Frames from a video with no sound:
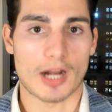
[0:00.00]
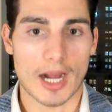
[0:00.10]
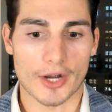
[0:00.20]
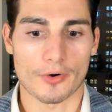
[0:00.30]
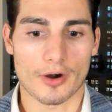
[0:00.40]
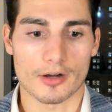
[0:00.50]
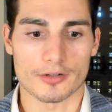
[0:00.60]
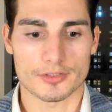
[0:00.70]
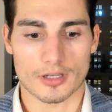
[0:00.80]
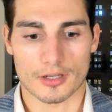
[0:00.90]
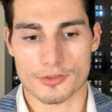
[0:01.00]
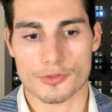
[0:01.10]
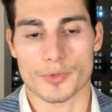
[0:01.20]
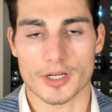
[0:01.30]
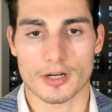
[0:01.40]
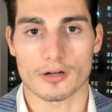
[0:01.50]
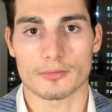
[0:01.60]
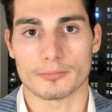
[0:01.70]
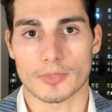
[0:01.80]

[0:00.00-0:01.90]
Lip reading: IRRs on 3-year